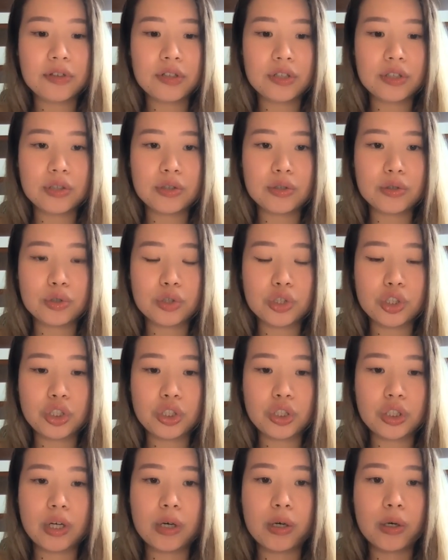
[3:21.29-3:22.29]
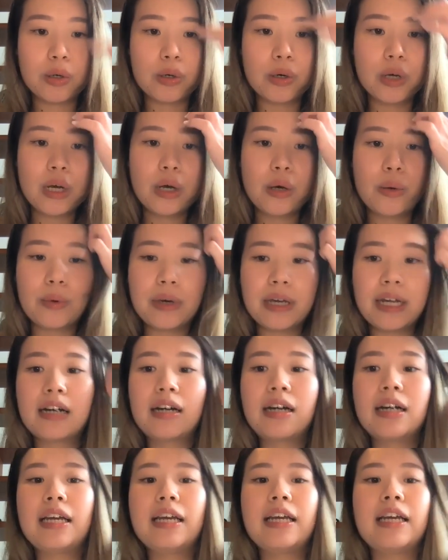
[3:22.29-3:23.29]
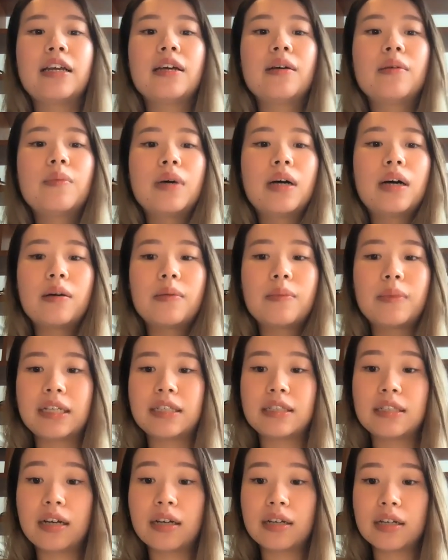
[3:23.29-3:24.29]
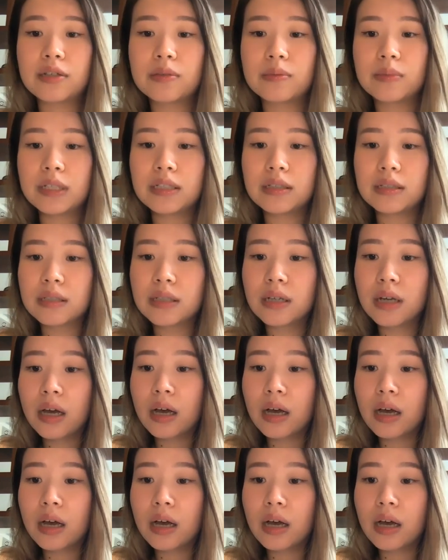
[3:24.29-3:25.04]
to show where I am on my document.